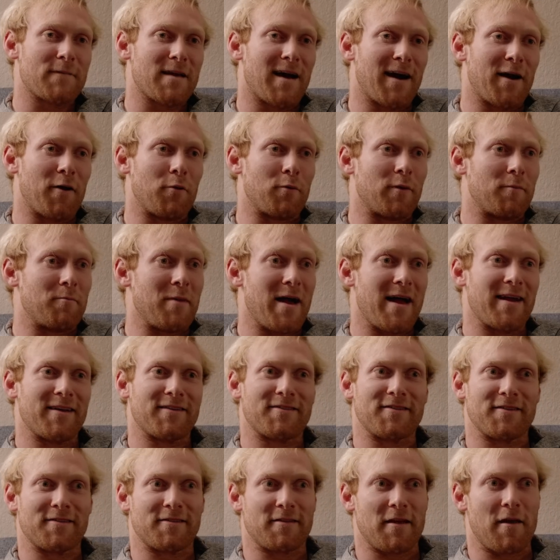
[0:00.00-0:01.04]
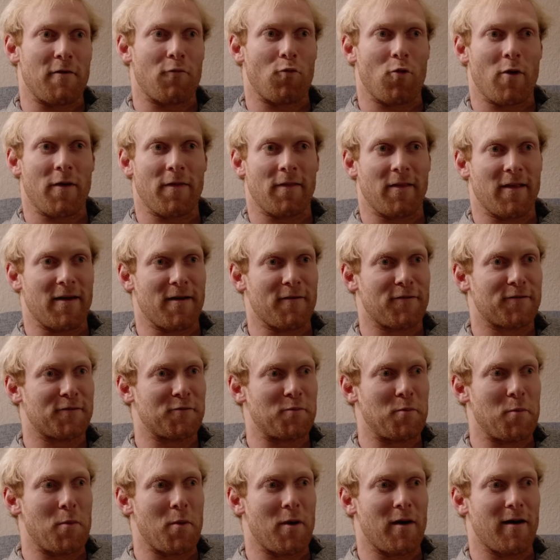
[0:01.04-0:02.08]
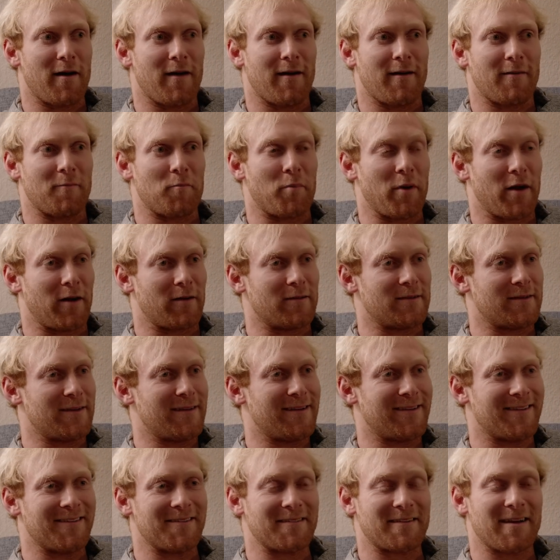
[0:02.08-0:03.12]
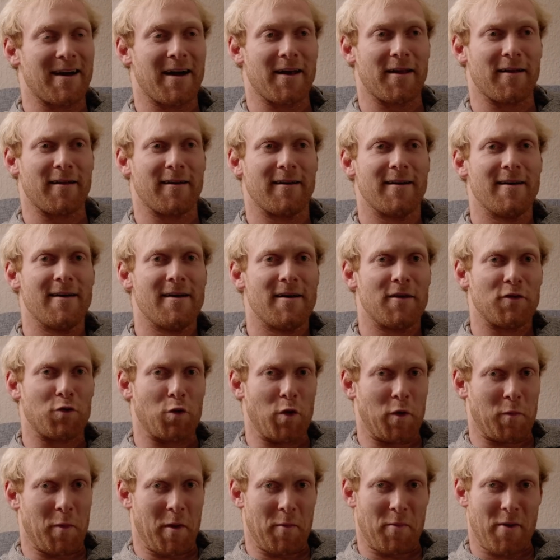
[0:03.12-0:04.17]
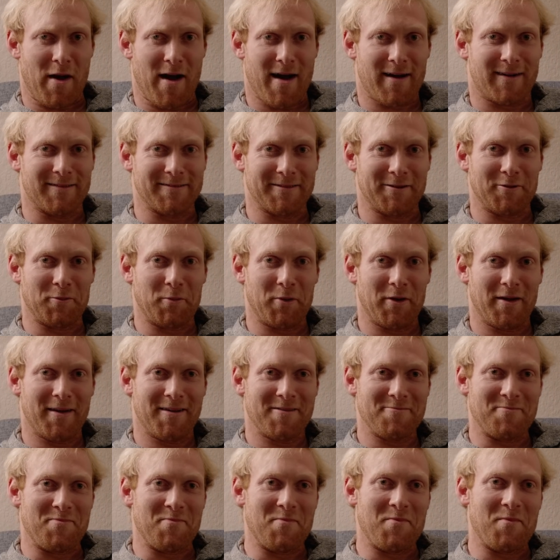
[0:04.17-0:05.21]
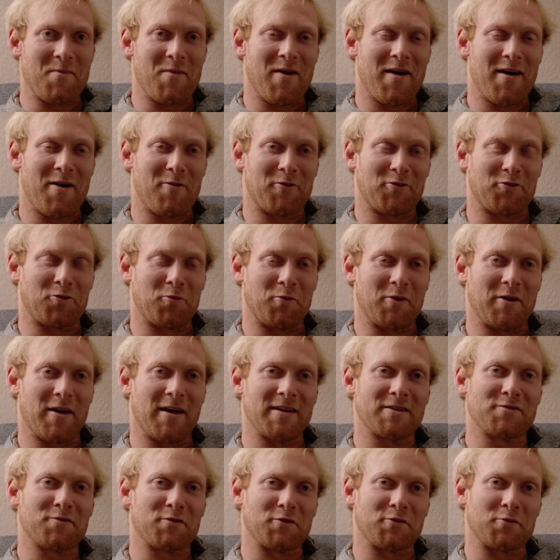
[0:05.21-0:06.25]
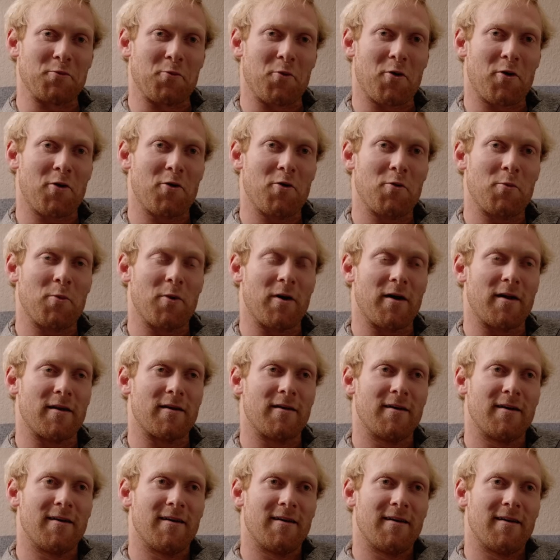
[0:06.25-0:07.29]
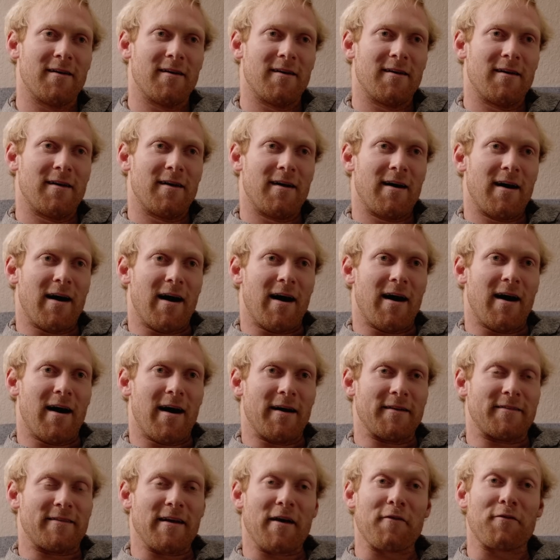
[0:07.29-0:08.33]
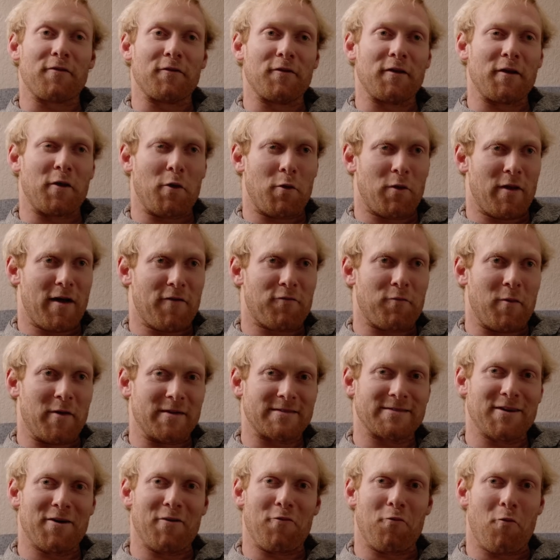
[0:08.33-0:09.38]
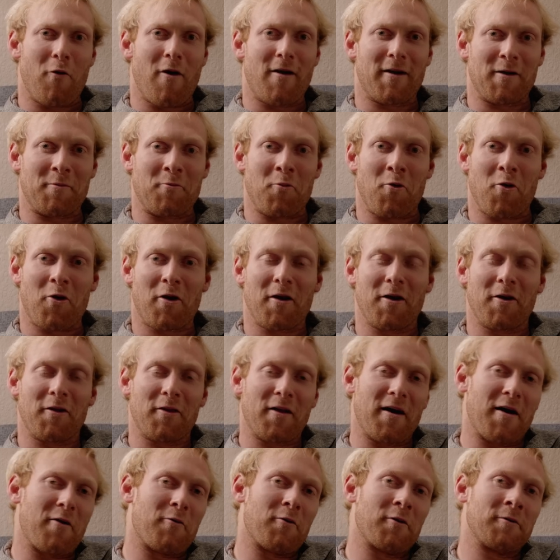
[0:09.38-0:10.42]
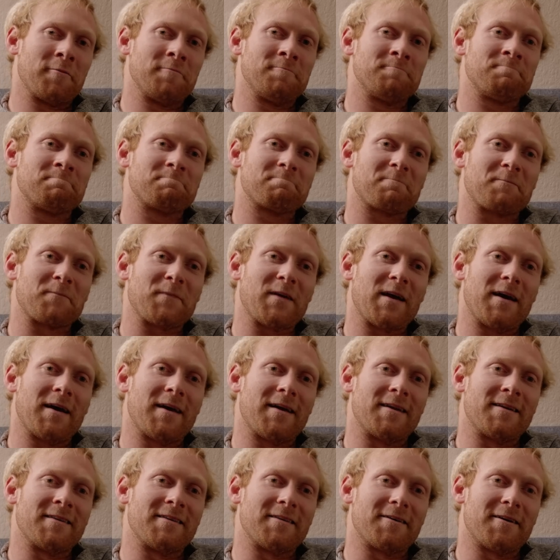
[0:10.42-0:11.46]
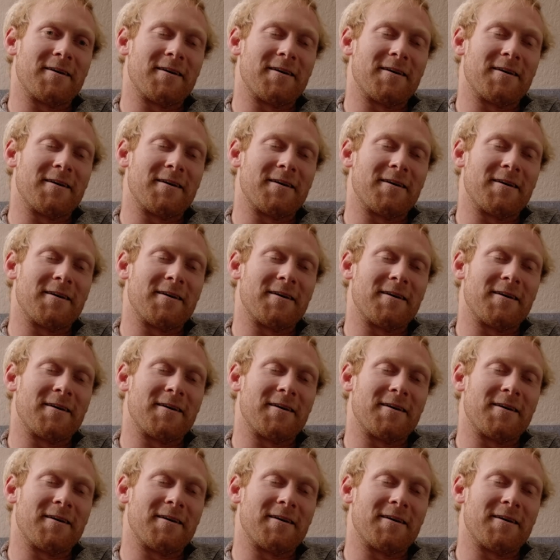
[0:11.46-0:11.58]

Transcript: I managed to save 1 lift barely and kind of tweak my back a little bit, which will be nice for tomorrow. But I definitely left myself wanting more out of that one. And,